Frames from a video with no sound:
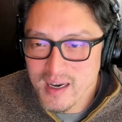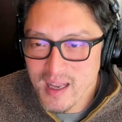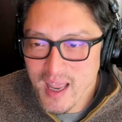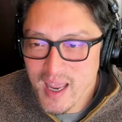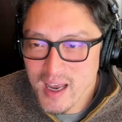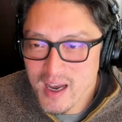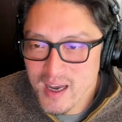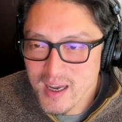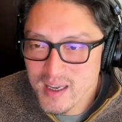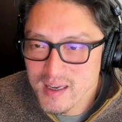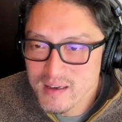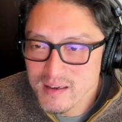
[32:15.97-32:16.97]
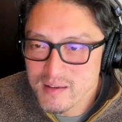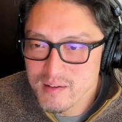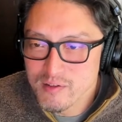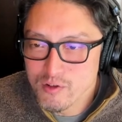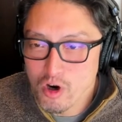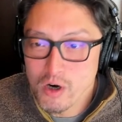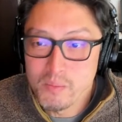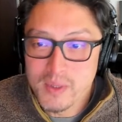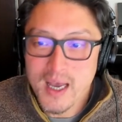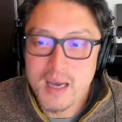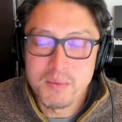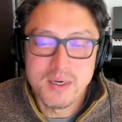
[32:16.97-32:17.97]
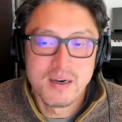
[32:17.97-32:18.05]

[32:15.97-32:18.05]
AI startup lab